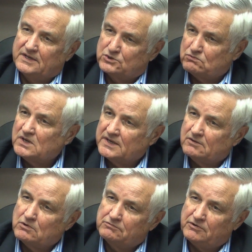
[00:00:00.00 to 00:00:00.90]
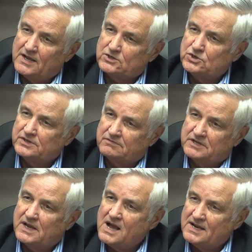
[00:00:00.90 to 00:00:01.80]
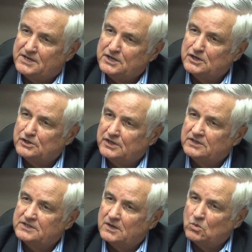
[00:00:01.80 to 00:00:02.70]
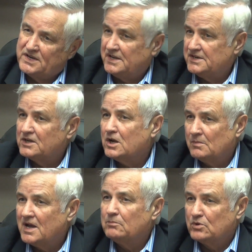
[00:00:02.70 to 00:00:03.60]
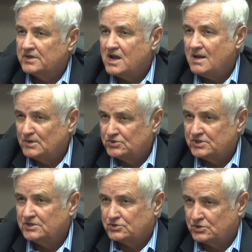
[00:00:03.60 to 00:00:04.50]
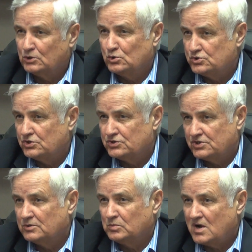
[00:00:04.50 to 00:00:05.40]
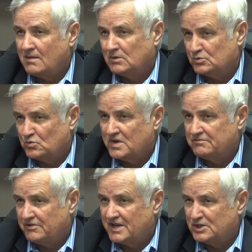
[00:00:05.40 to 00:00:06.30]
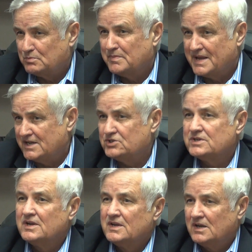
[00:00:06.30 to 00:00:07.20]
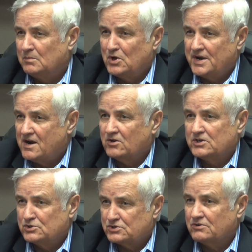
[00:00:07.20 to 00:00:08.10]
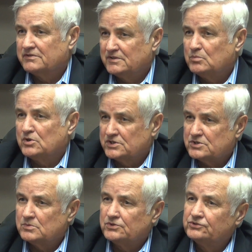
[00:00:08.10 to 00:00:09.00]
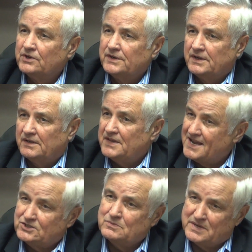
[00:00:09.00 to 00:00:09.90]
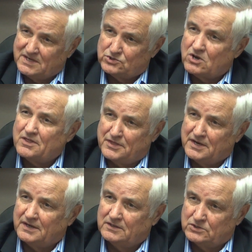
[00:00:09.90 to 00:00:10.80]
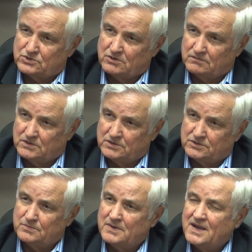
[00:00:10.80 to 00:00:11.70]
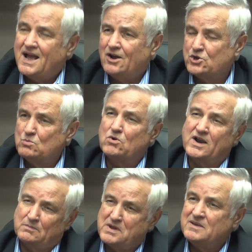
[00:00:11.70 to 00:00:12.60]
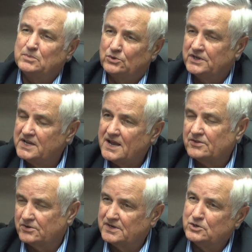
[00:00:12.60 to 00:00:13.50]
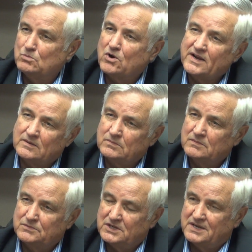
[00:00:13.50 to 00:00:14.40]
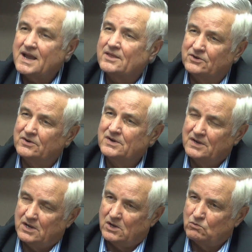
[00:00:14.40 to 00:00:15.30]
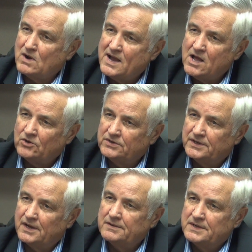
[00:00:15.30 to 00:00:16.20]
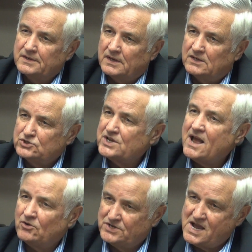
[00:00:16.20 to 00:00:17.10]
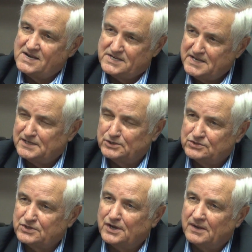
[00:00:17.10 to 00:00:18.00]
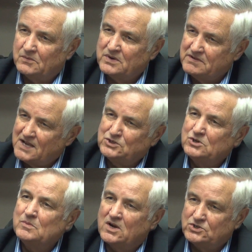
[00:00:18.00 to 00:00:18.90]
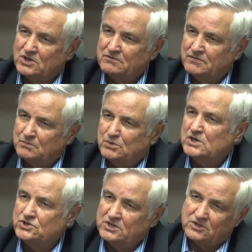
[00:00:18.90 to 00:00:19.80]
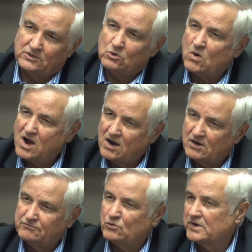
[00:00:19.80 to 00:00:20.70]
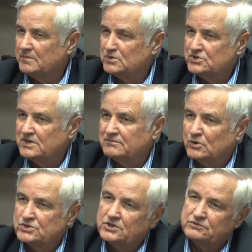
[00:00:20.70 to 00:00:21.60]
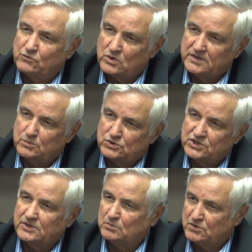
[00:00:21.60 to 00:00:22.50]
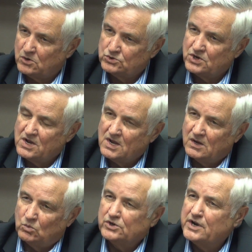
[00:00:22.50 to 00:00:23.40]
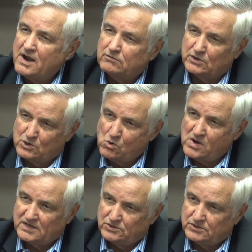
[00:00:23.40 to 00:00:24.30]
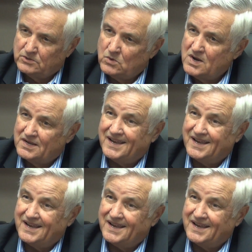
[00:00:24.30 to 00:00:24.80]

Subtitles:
is really a reflection of the idea that we need to come up with common sense solutions to the problems we face based upon our conservative principles. That to me is authentic conservatism. How you bring people together, and you bring them together around sound ideas. We've got too much of preaching to the choir, 40% versus 40% approach. We're never going to,